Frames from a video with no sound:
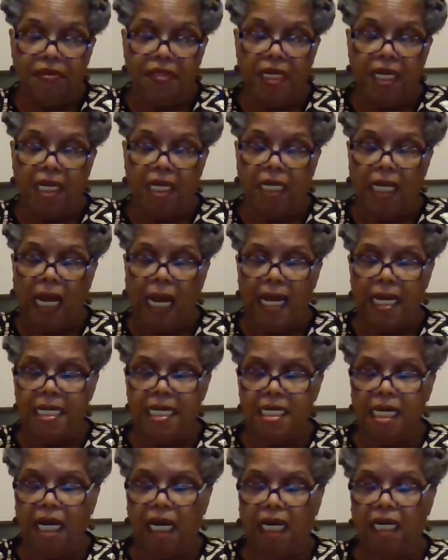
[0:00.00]
The
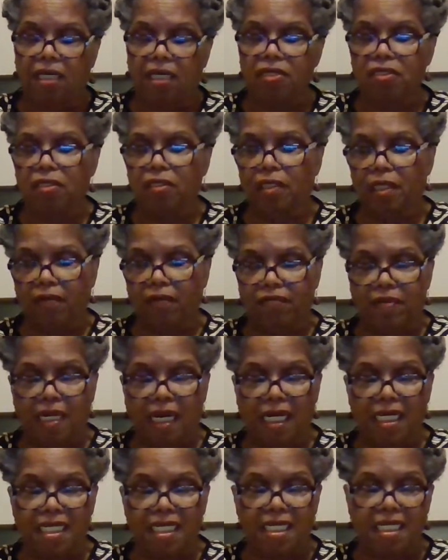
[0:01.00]
enlightened council of
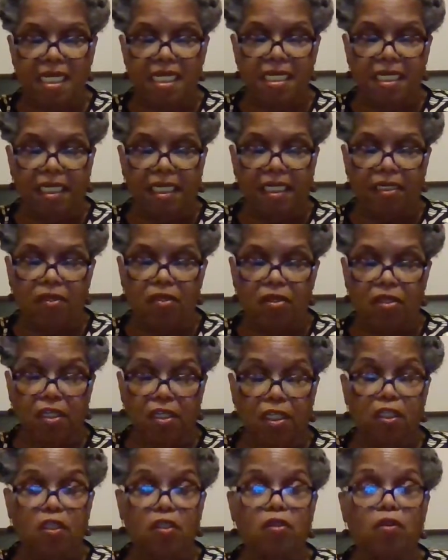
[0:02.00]
Nicaea
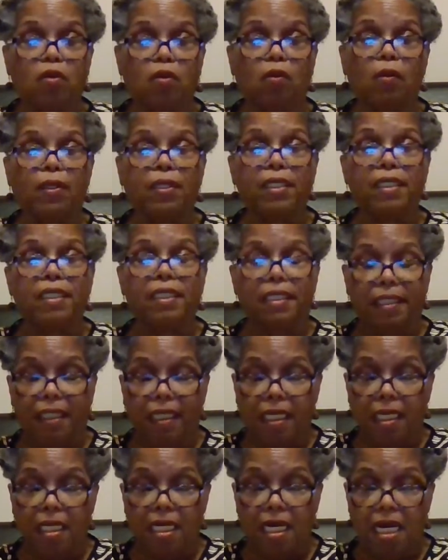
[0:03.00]
distorted
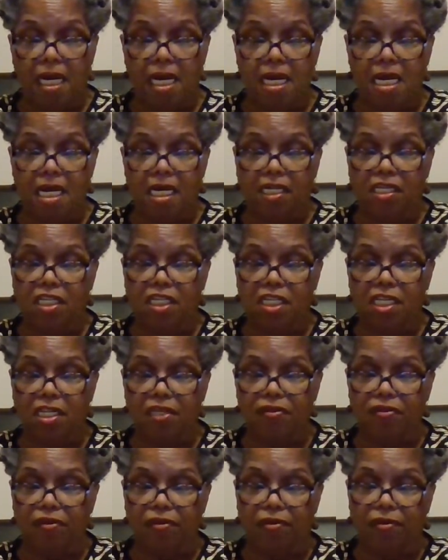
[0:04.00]
and
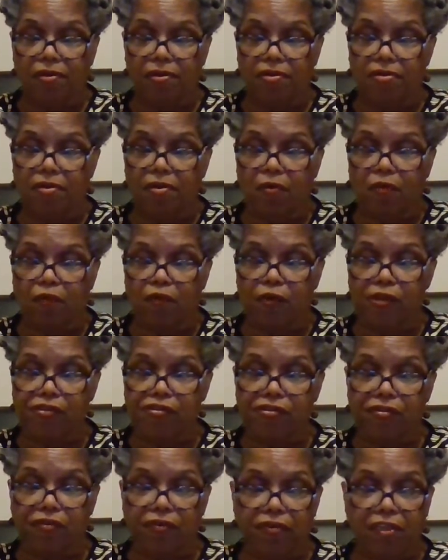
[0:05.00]
censored the
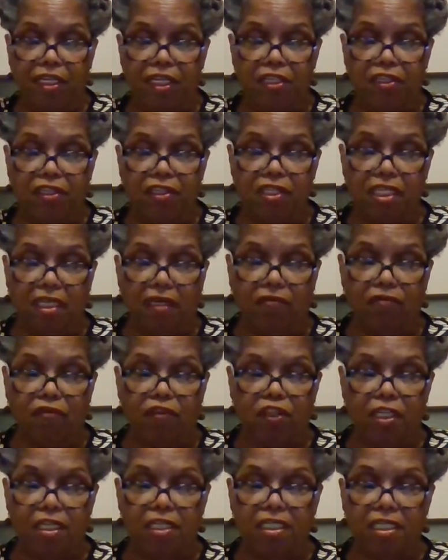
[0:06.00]
original teachings
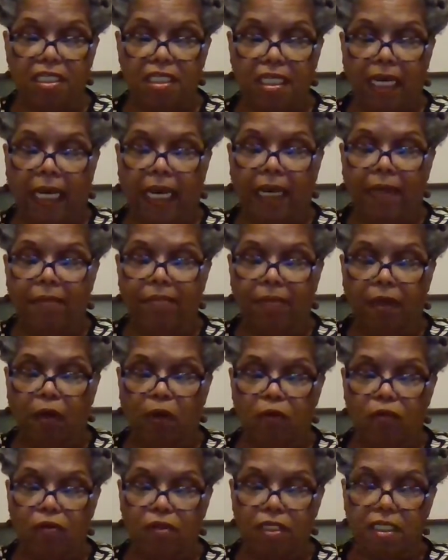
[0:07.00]
of Jesus and
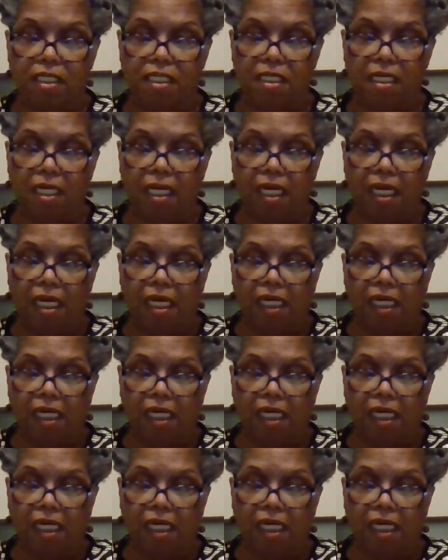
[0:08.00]
Moses